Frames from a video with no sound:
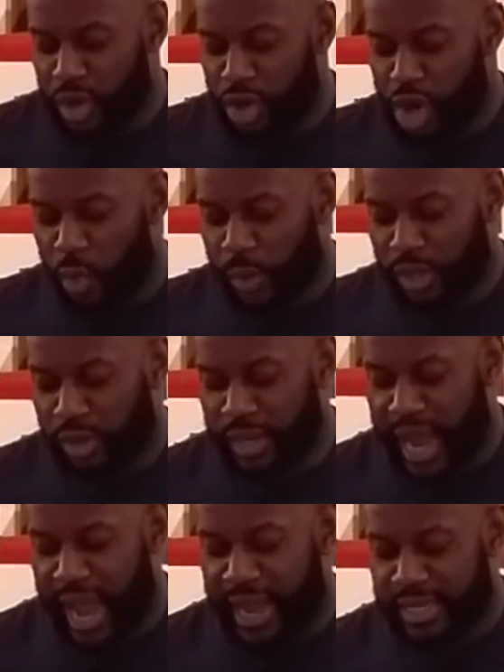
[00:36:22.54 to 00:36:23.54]
you know, we
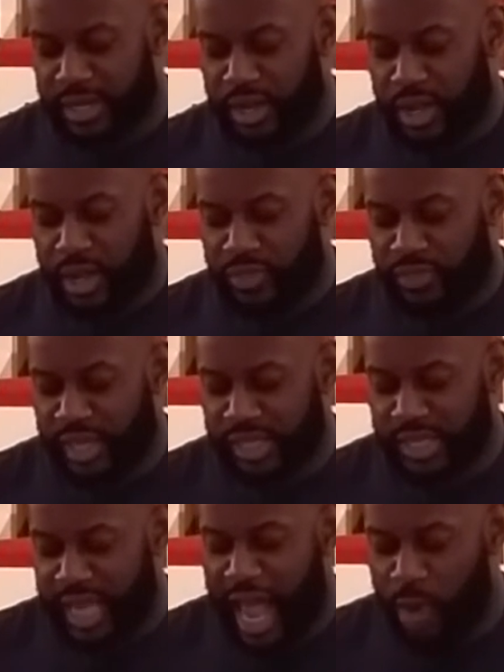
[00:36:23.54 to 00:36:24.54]
look at,
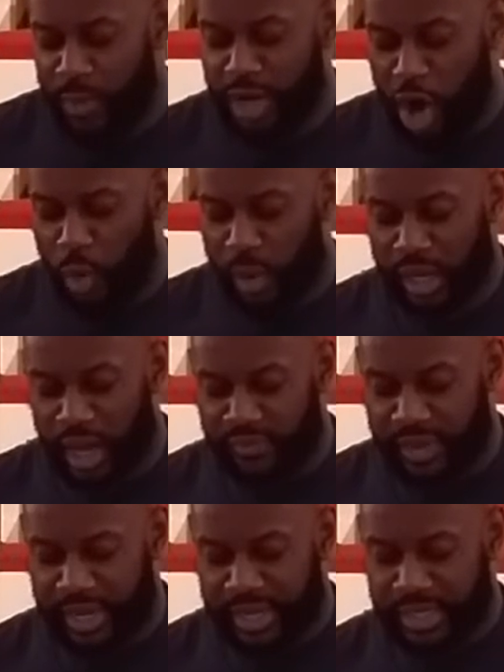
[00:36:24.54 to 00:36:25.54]
this is how we know what
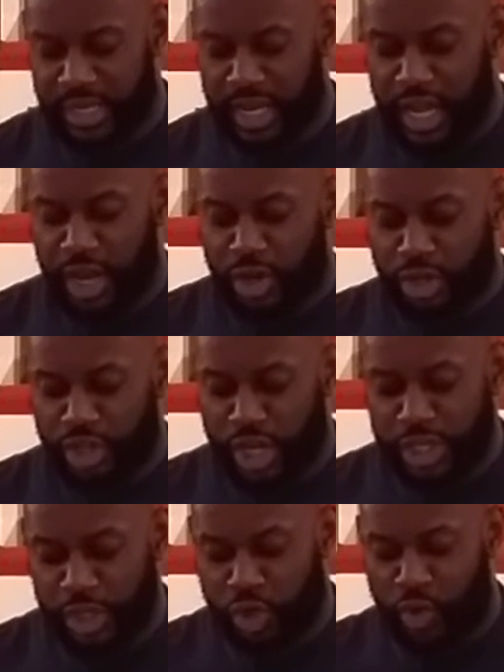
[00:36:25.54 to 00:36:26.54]
love is.
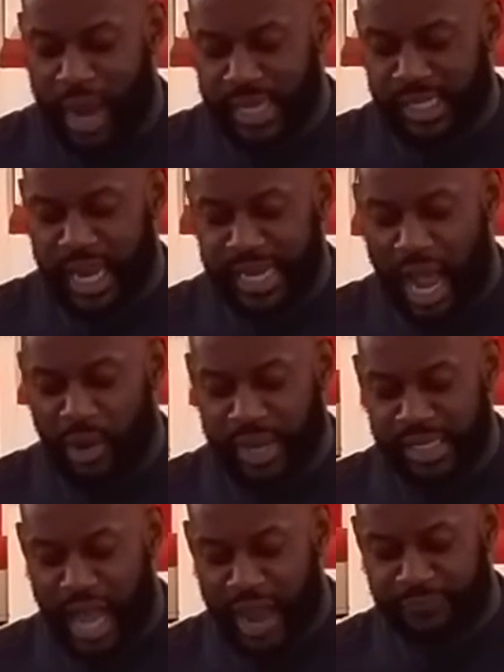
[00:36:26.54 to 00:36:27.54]
Jesus Christ laid down
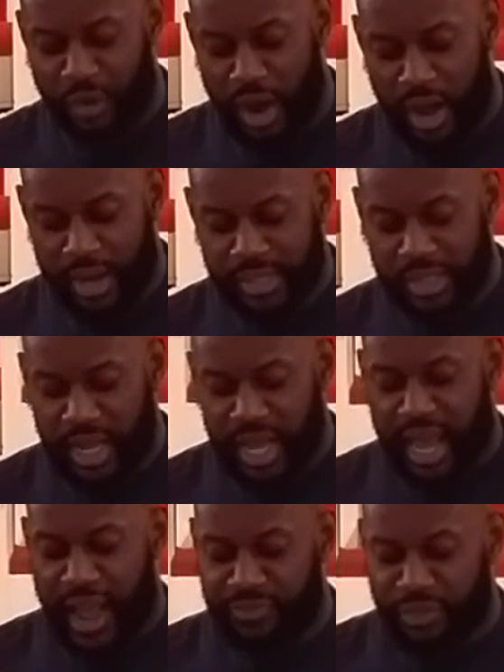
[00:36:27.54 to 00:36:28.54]
his life for us,
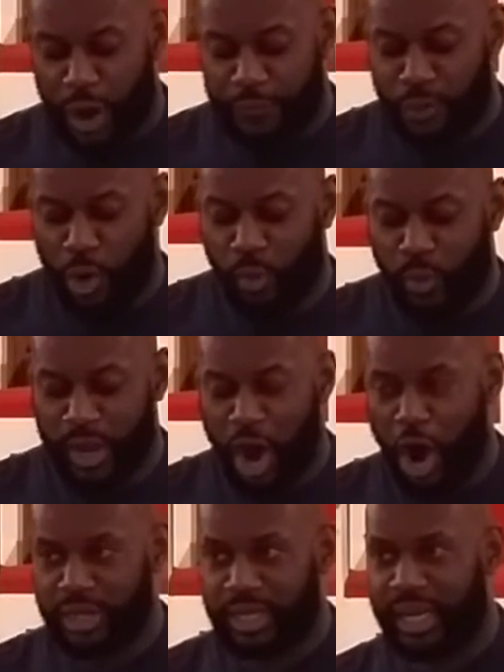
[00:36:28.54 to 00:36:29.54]
and therefore we
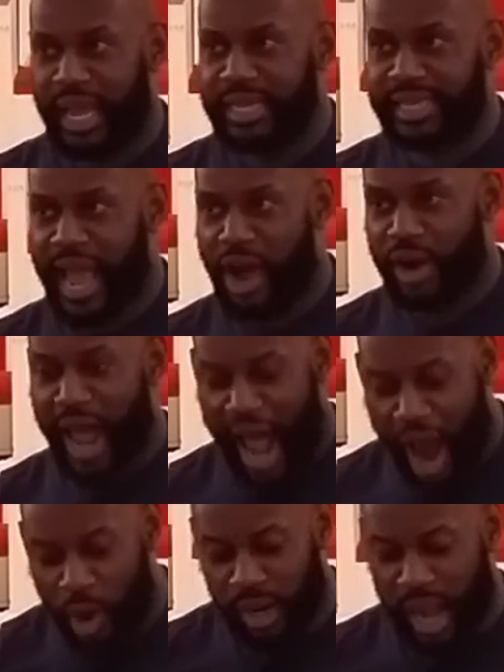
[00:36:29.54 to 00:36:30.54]
are to lay down
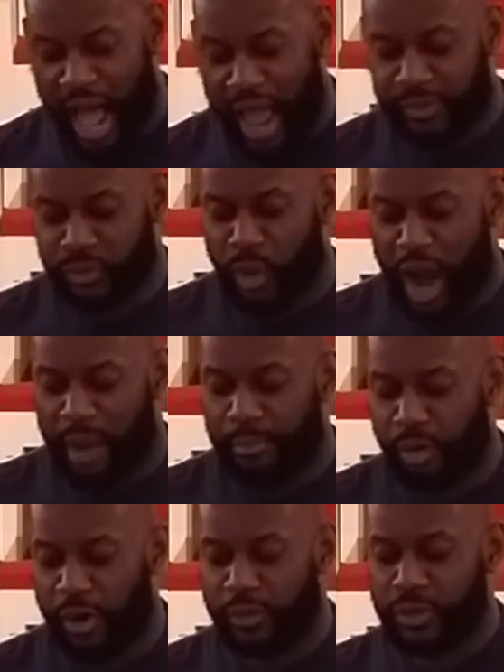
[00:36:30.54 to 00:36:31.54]
our lives for
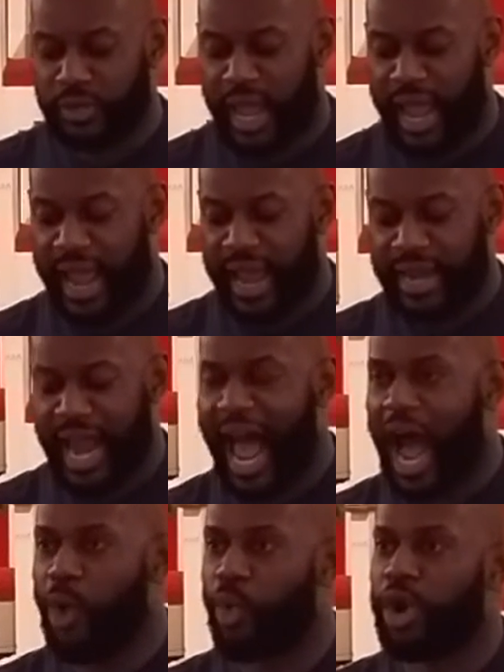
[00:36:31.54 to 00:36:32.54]
our brothers and
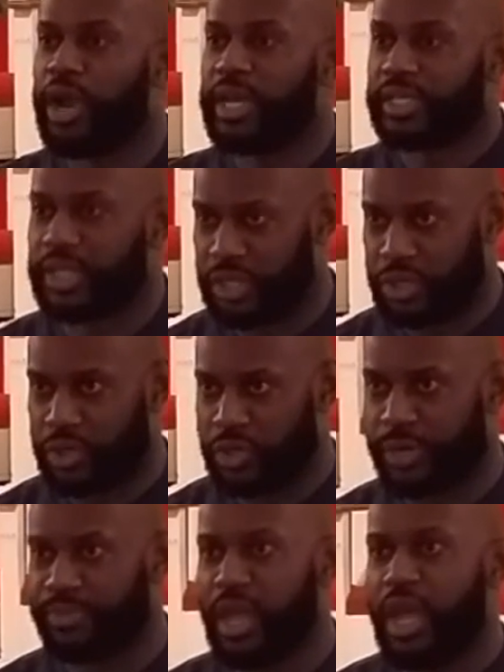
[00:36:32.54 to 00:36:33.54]
our
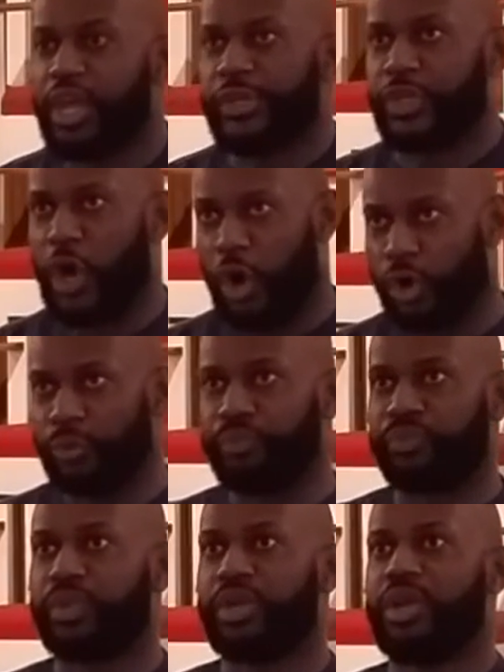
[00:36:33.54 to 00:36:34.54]
sisters.
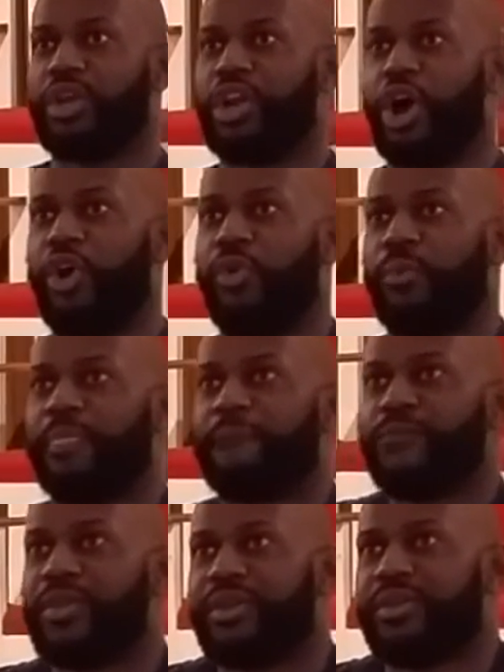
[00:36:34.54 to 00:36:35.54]
So, you know,